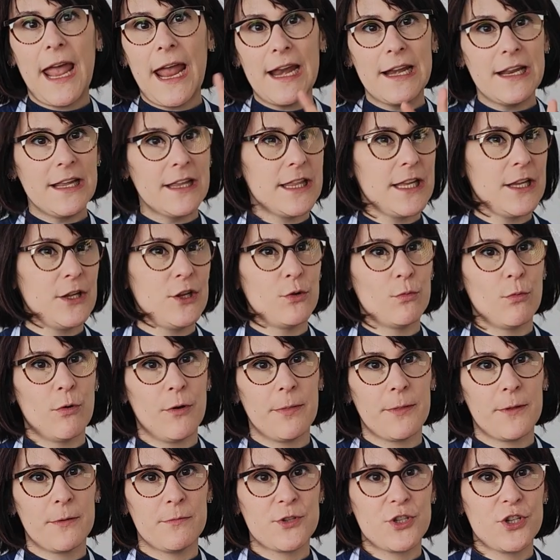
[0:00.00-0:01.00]
Anything you
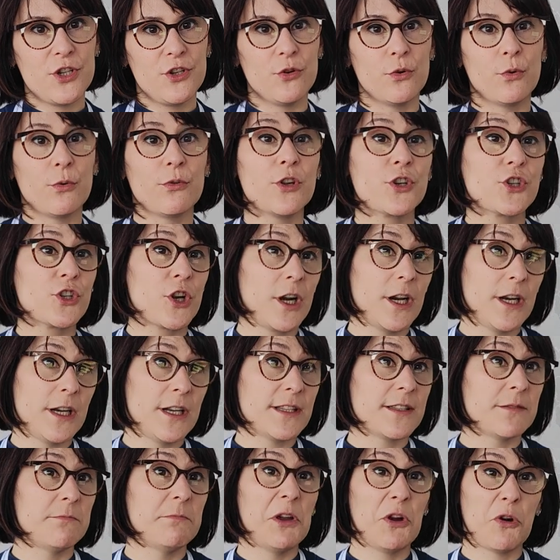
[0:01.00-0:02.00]
want them to know, the
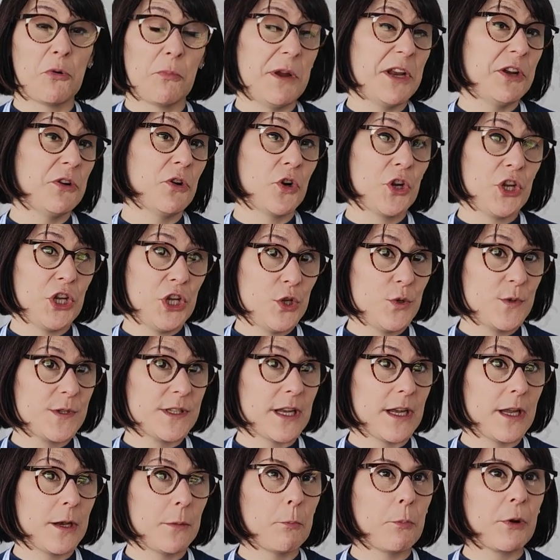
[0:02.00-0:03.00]
journalist may or may not
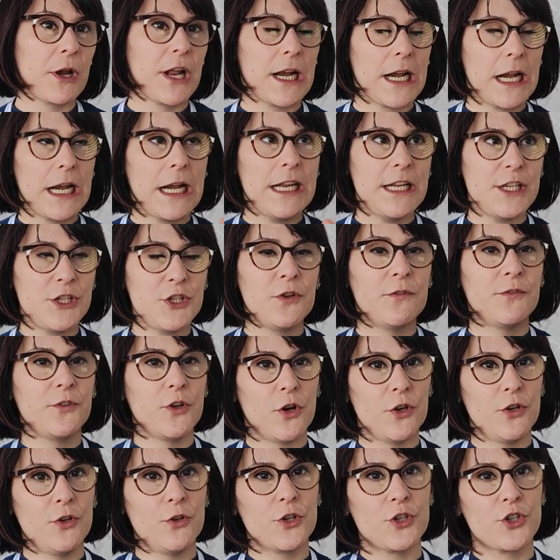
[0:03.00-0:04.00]
use it, but at least you've
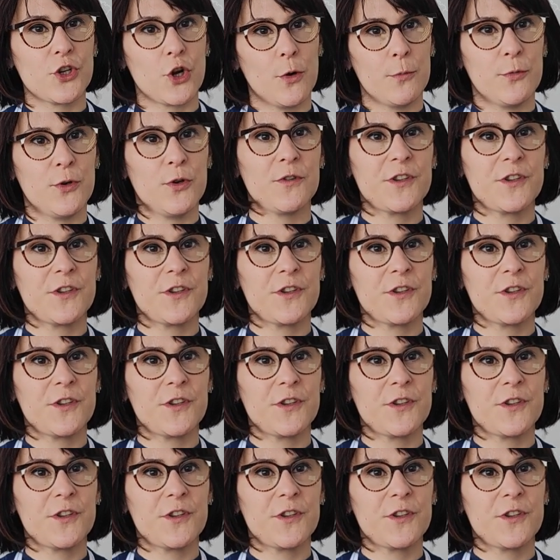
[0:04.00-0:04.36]
done your job.